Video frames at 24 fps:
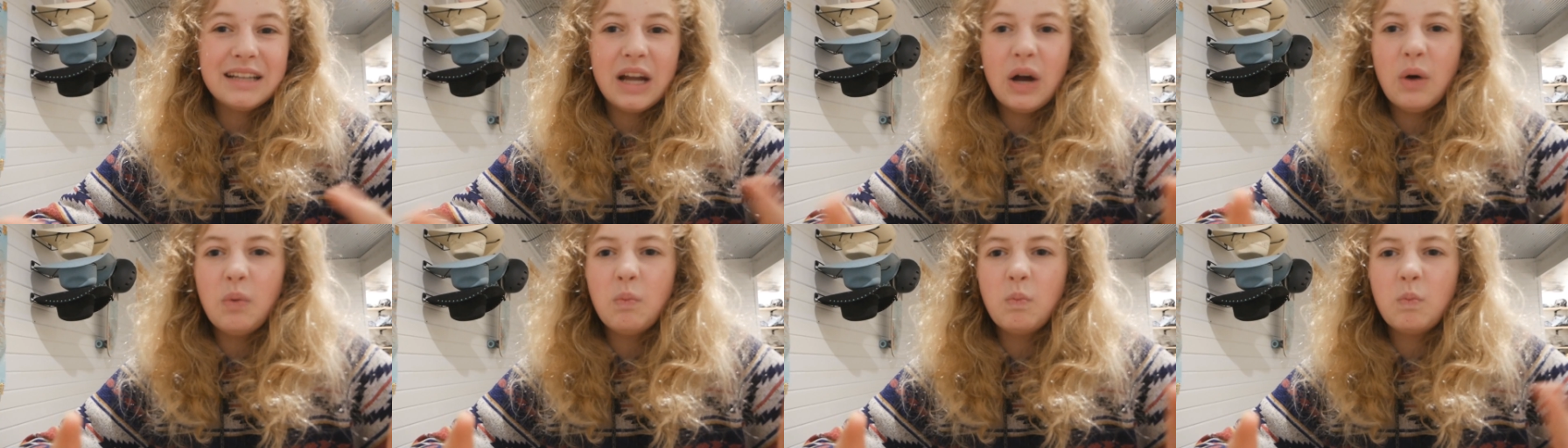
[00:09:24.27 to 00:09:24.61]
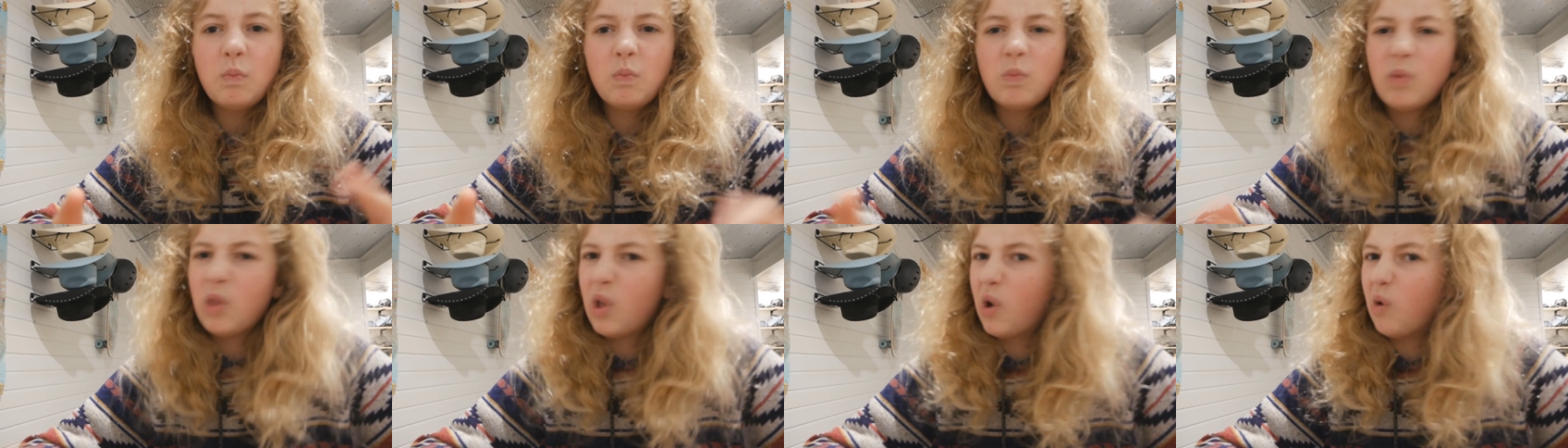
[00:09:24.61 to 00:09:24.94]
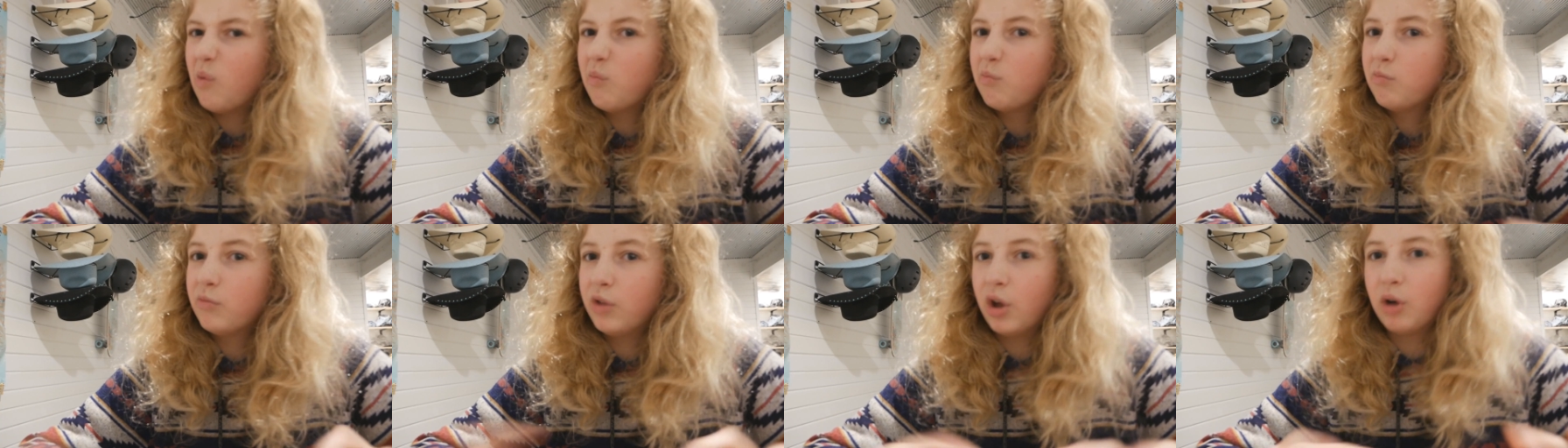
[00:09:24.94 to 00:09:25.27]
No,
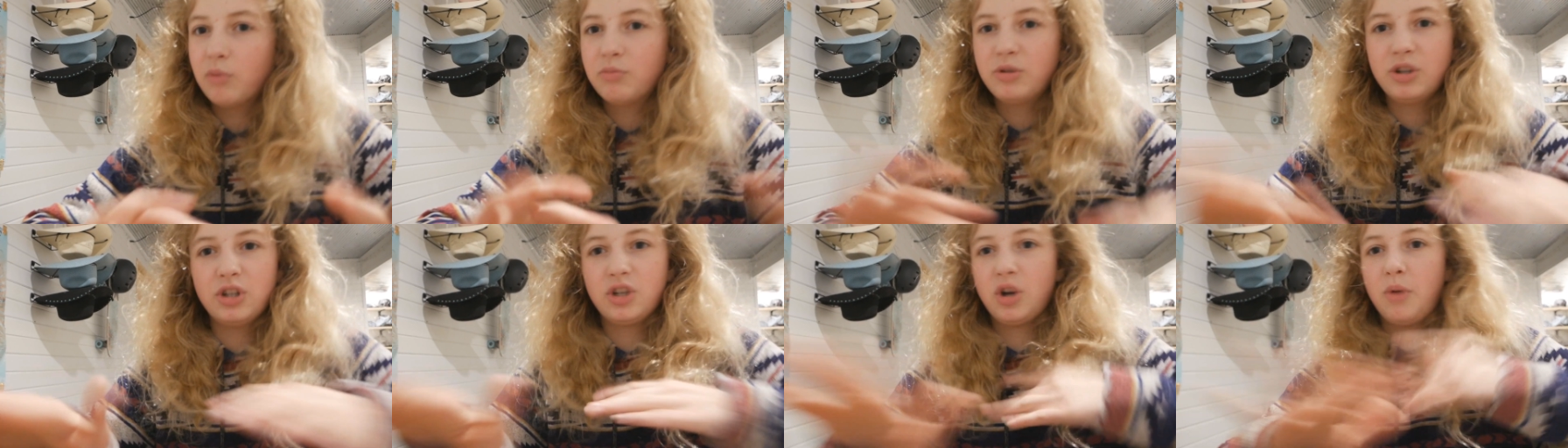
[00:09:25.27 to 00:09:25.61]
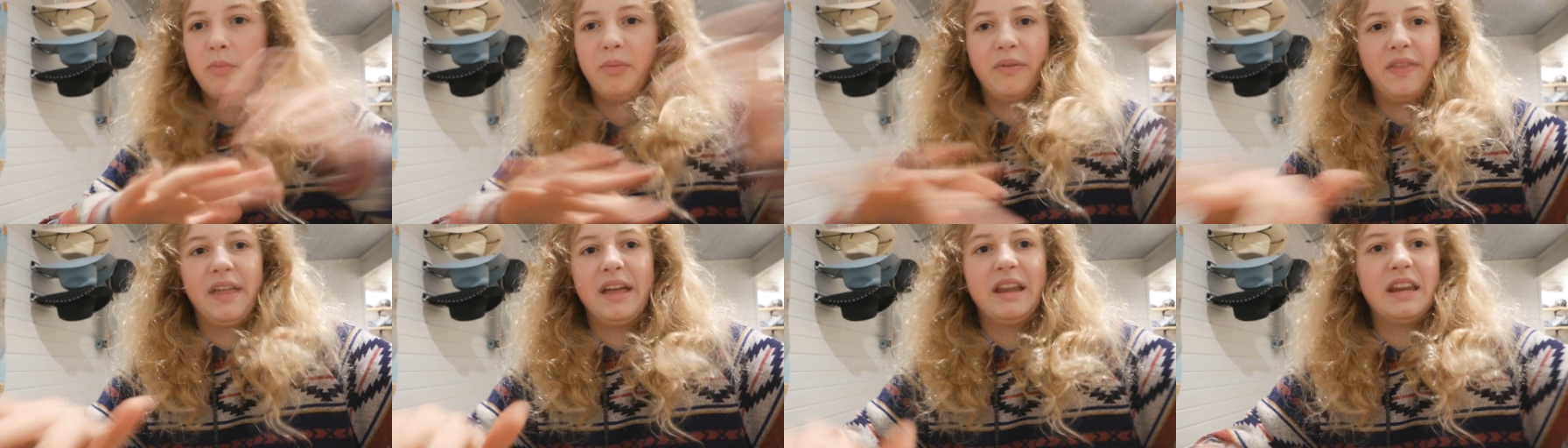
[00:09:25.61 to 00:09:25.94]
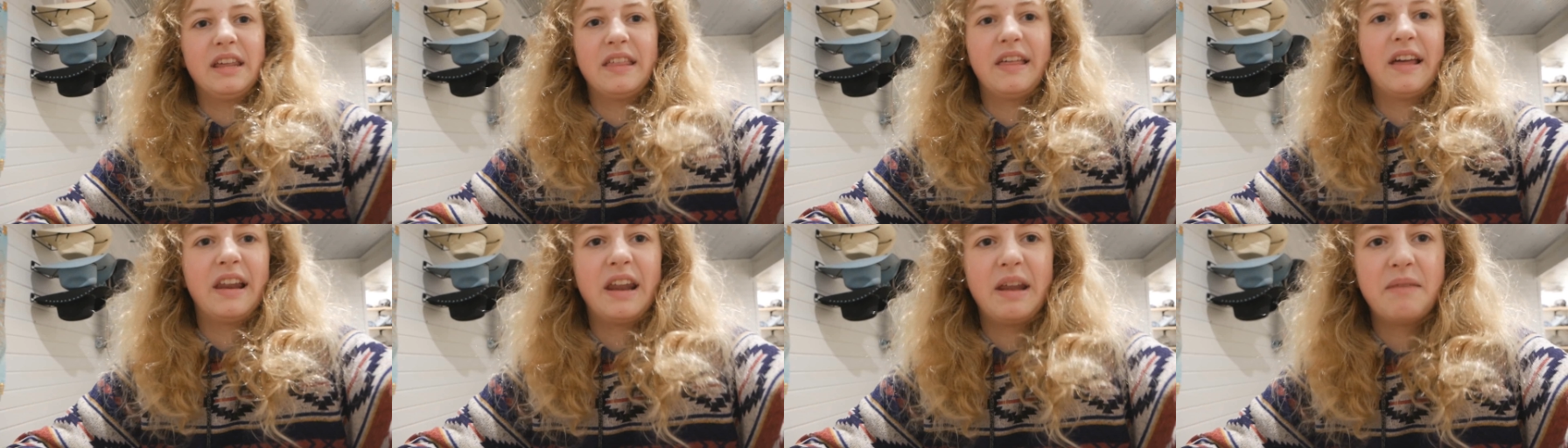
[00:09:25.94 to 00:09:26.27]
no, no, just don't put
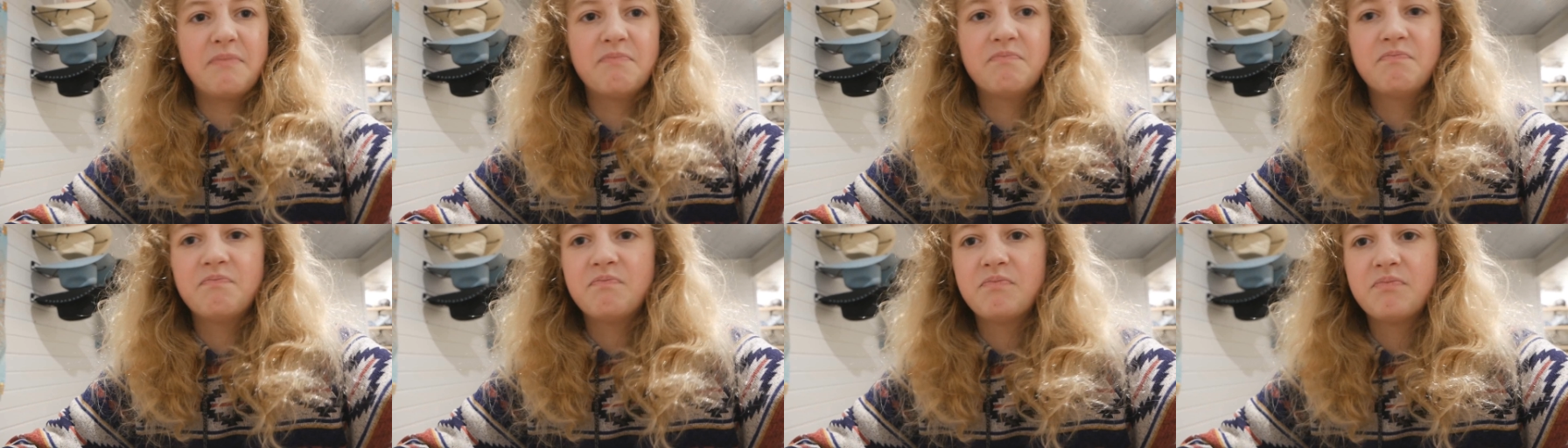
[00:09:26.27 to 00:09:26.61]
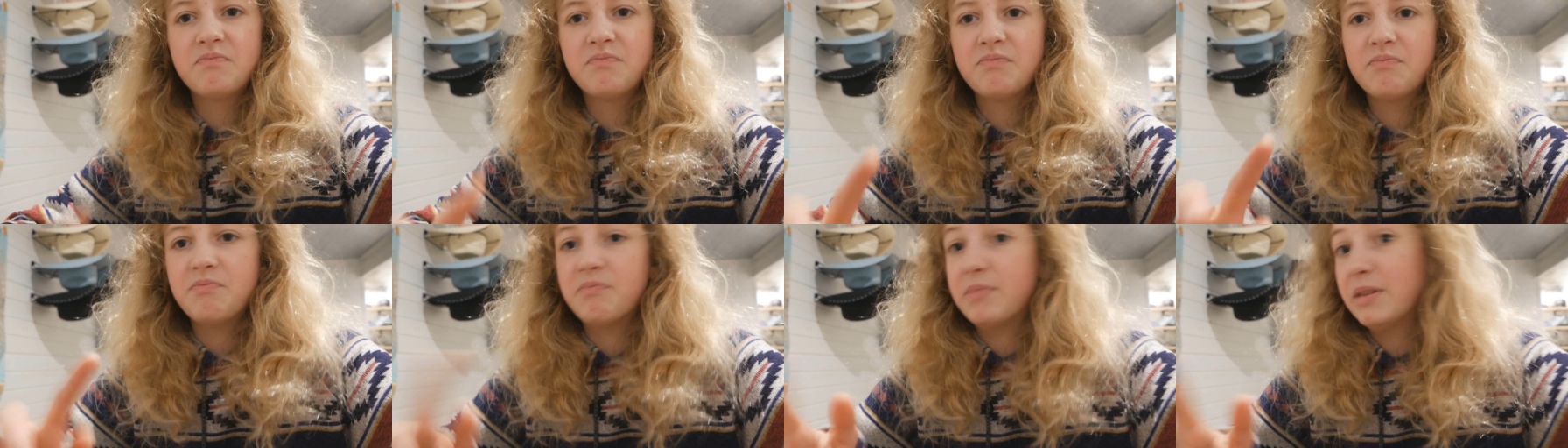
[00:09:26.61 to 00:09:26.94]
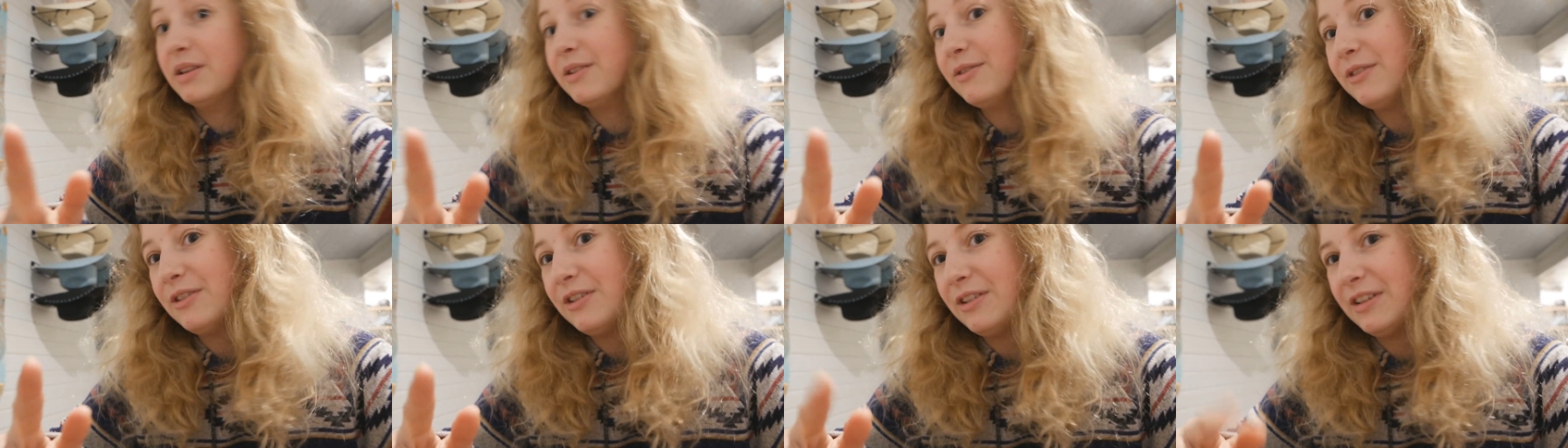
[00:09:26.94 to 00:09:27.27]
any of that in.
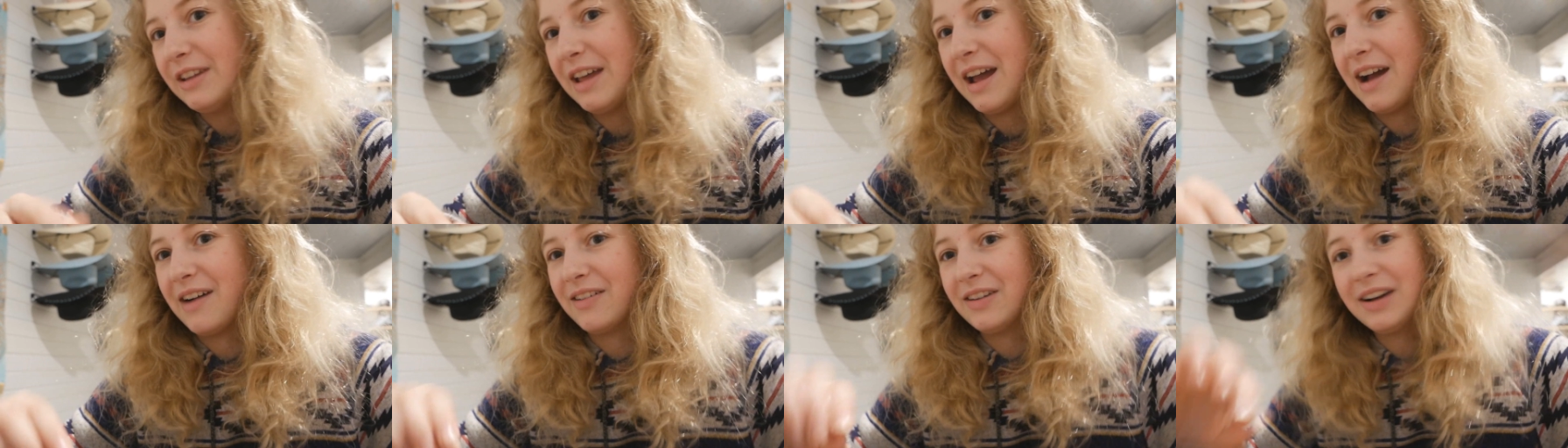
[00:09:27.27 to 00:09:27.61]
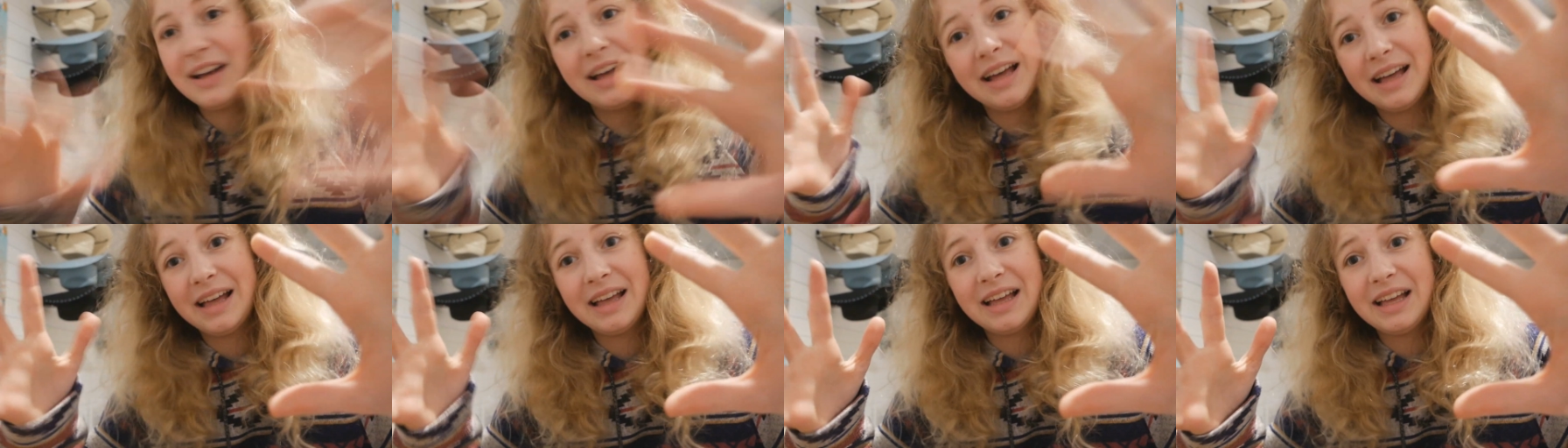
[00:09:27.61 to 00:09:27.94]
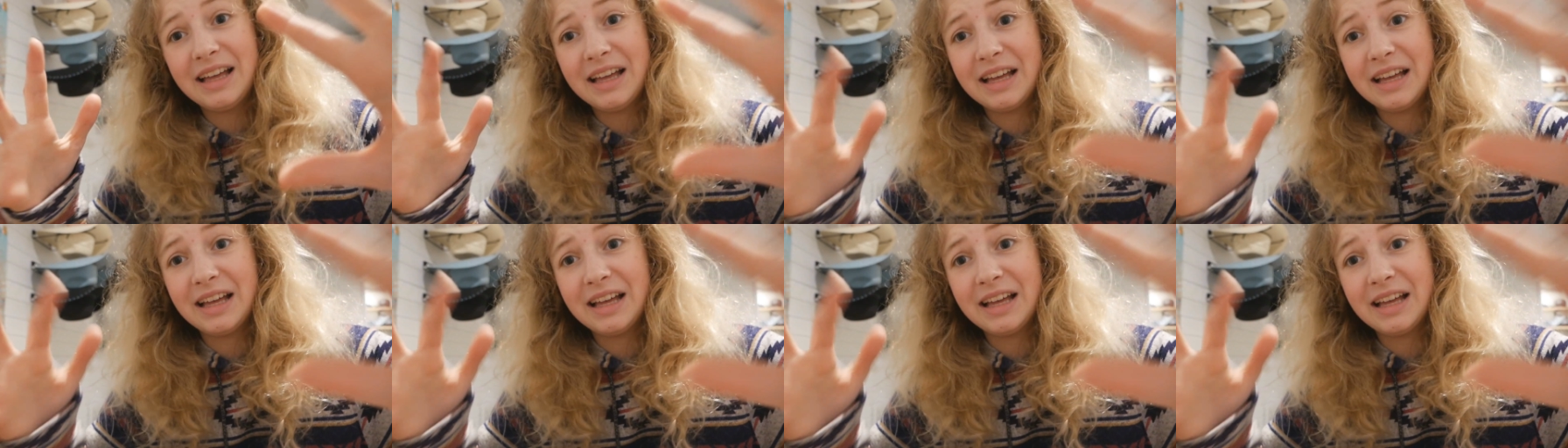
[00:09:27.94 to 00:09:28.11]
B-roll now.